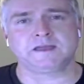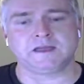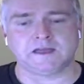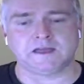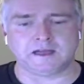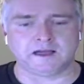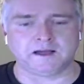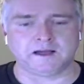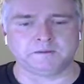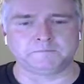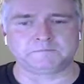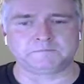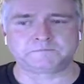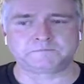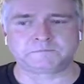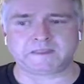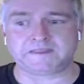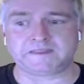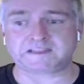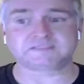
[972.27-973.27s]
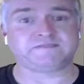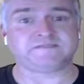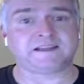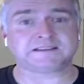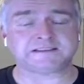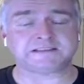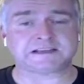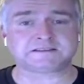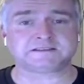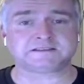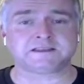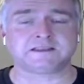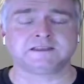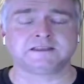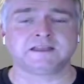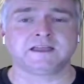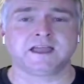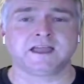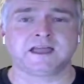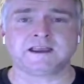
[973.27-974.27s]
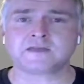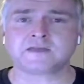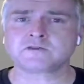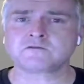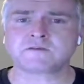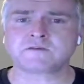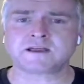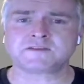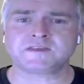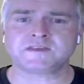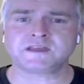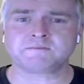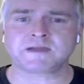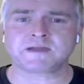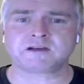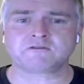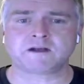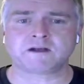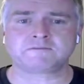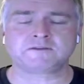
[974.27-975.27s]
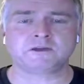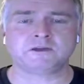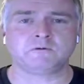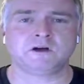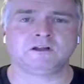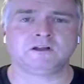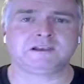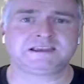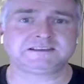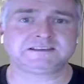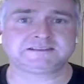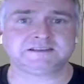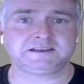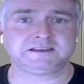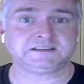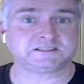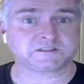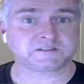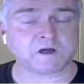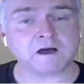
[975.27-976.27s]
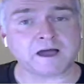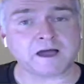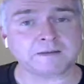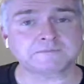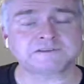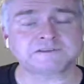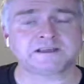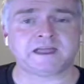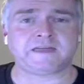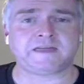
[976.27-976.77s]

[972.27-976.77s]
And that's fantastic. Another great thing about GraphQL is it is typed,